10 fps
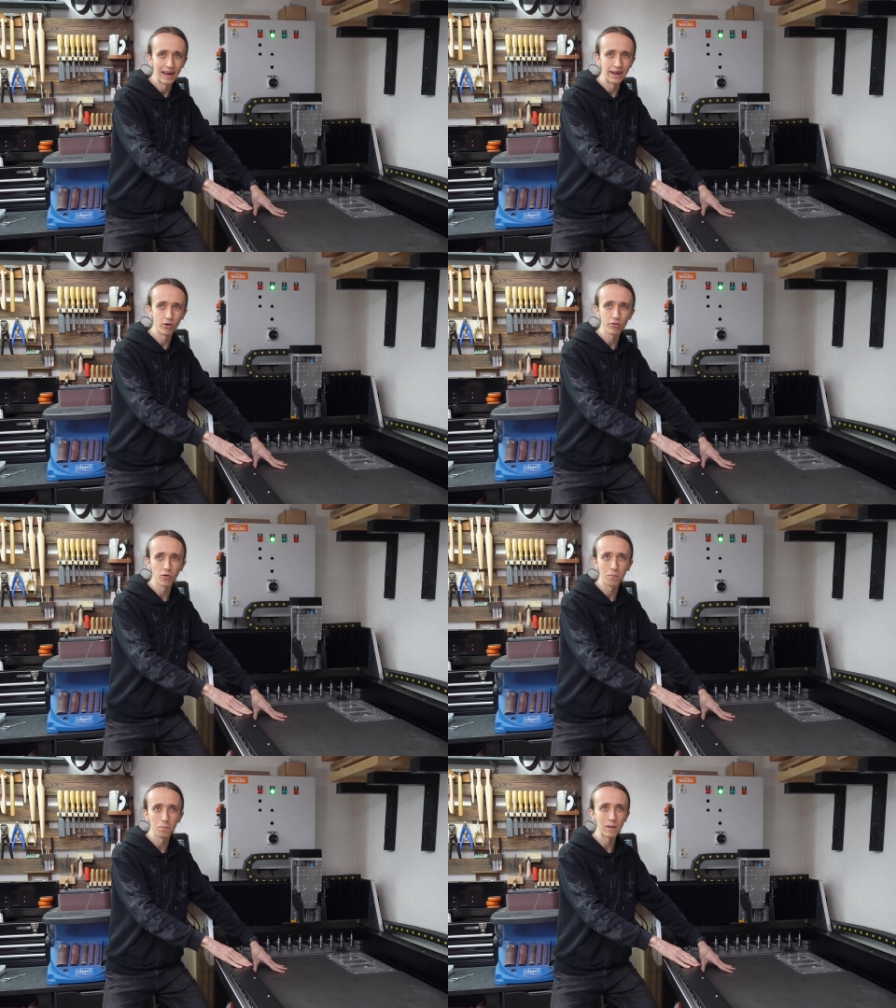And
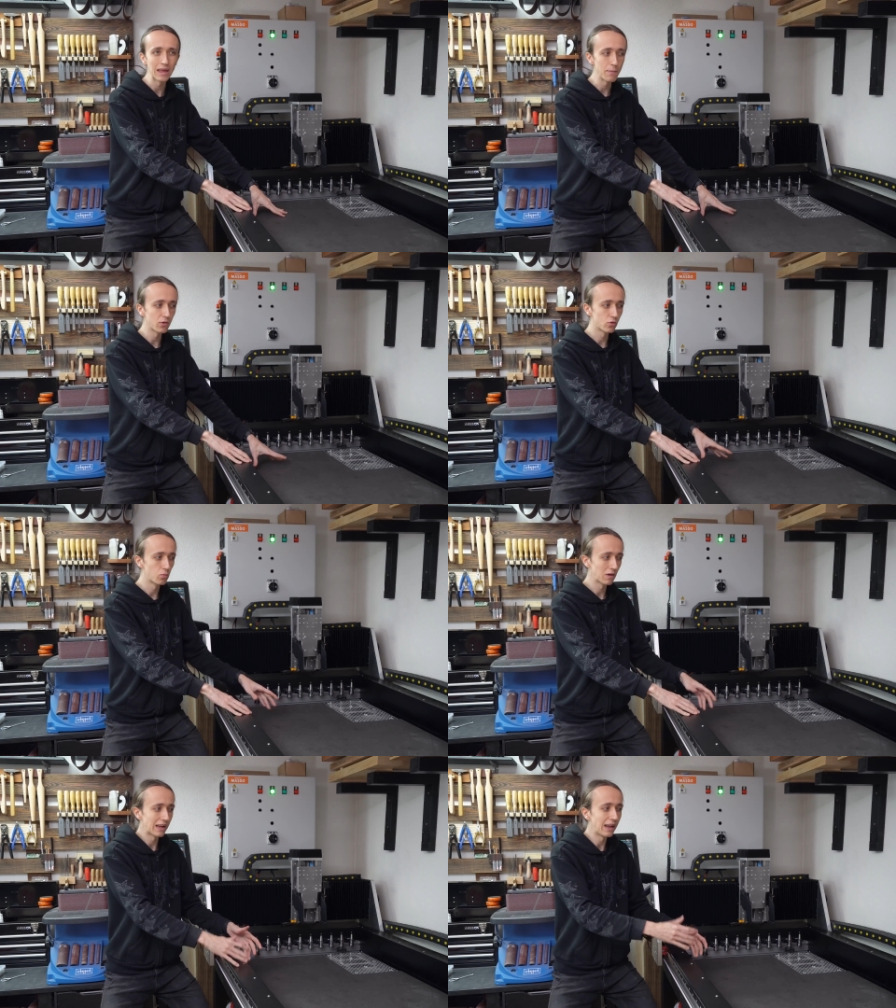also being able
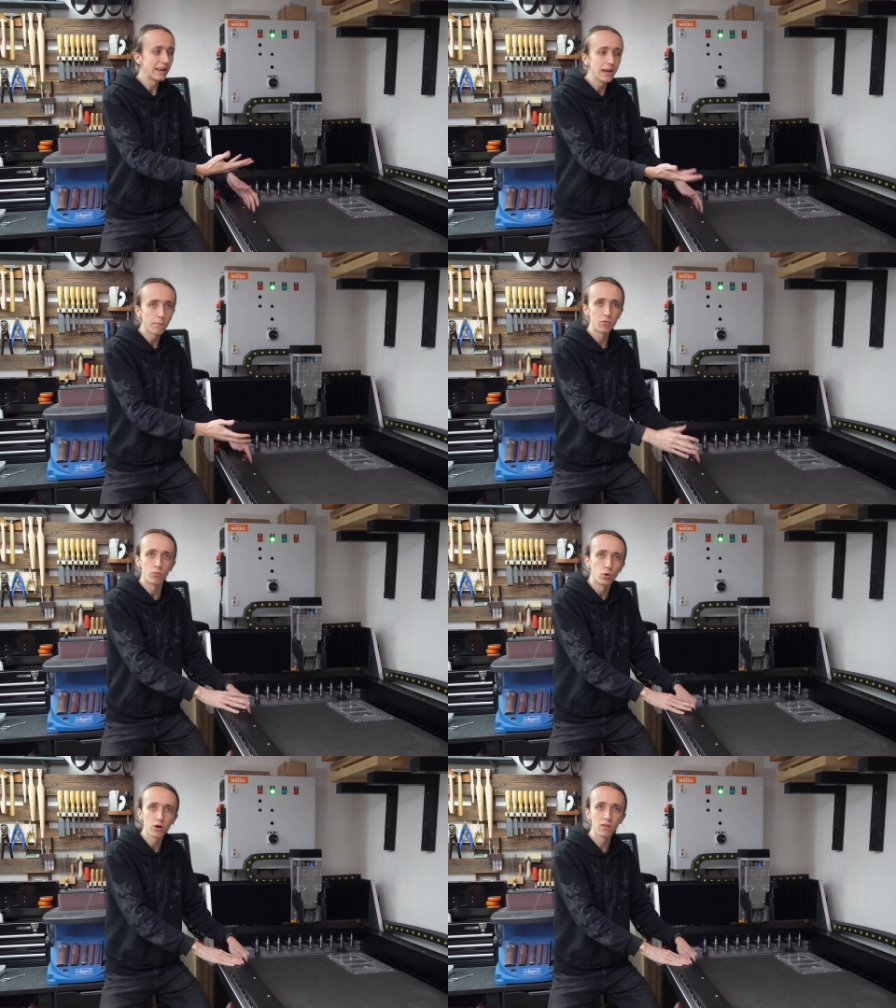to clean up your
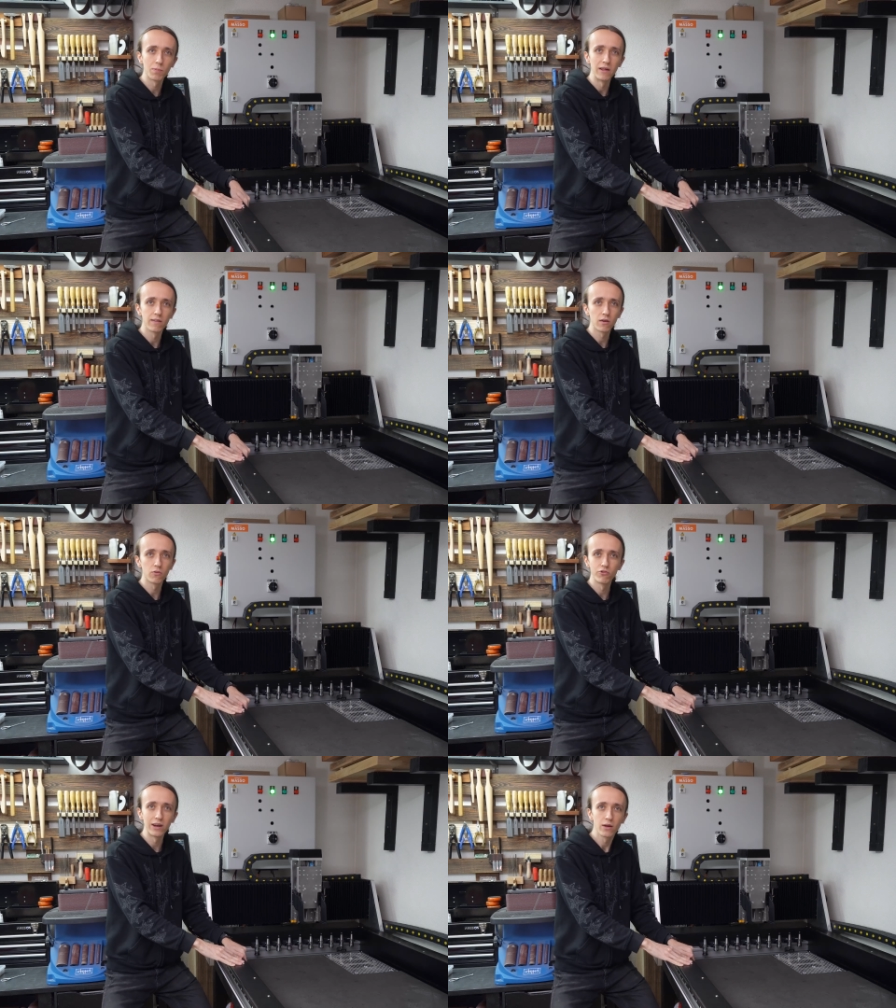workspace
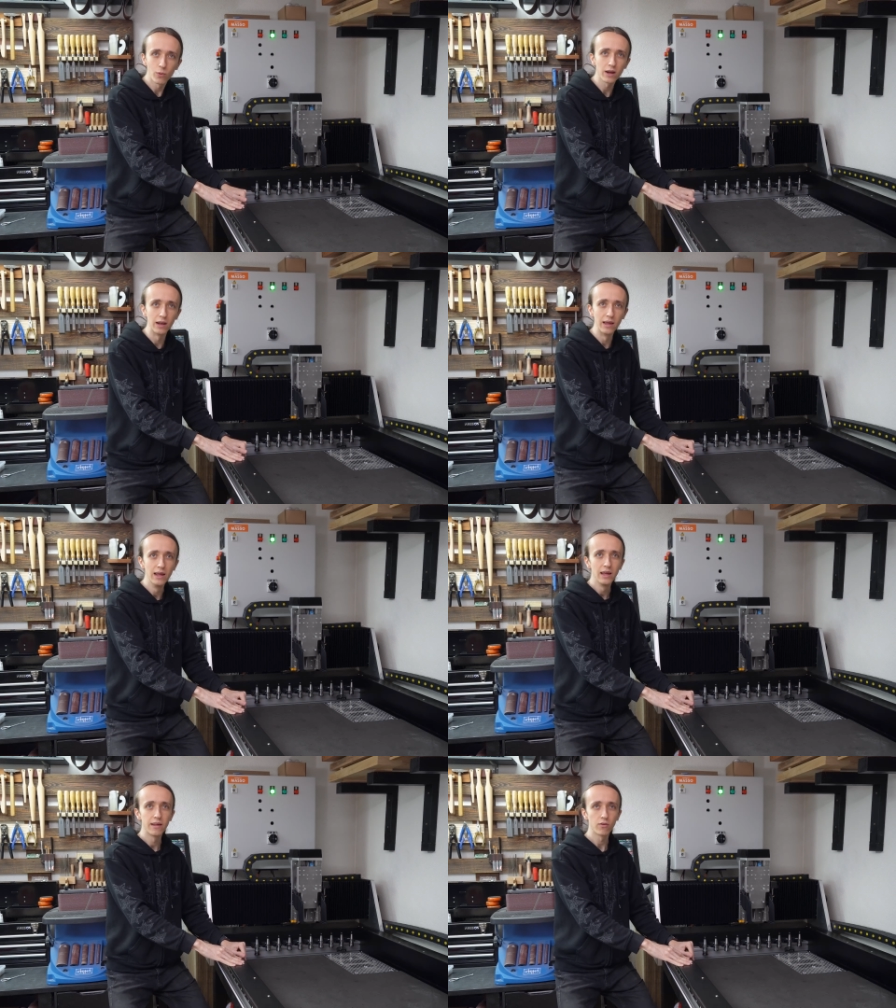really quickly
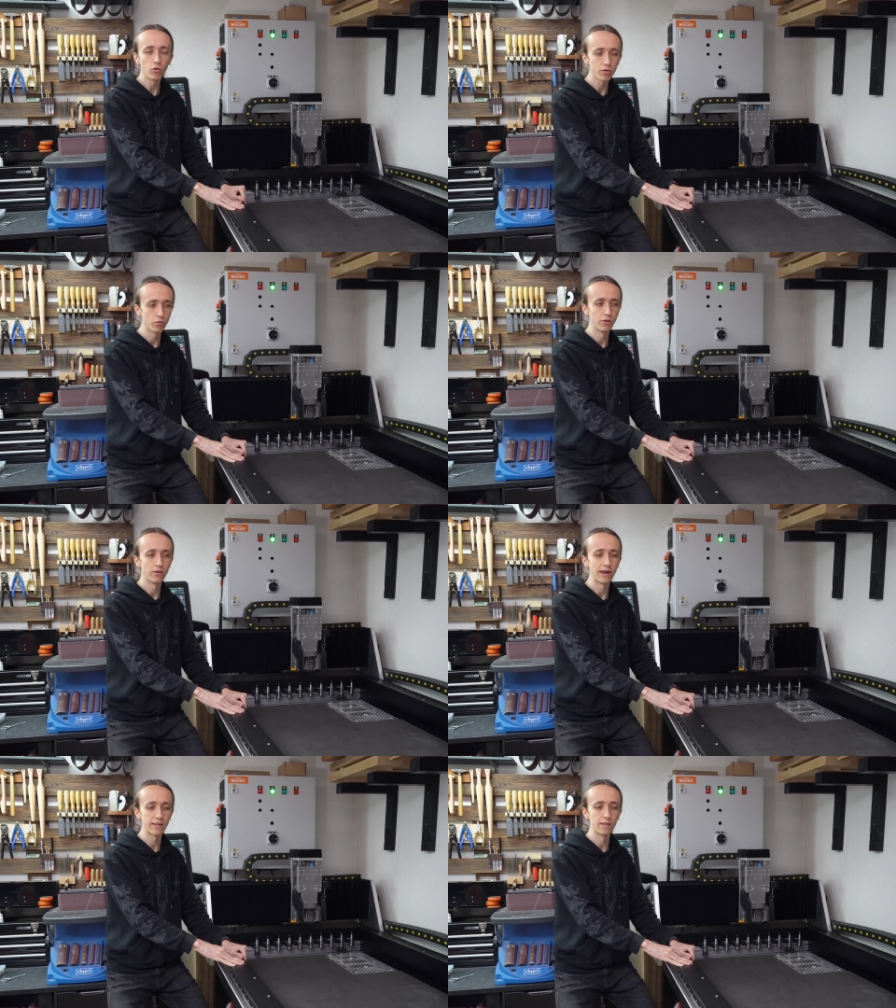is also
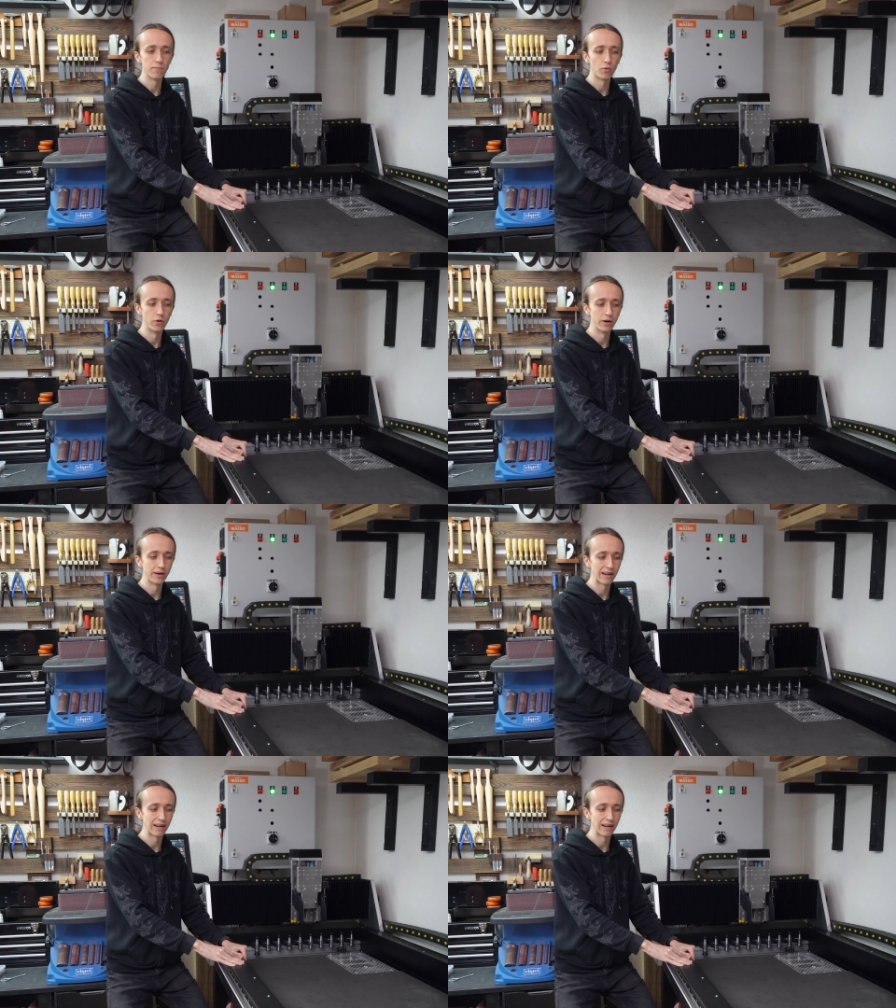nice and important.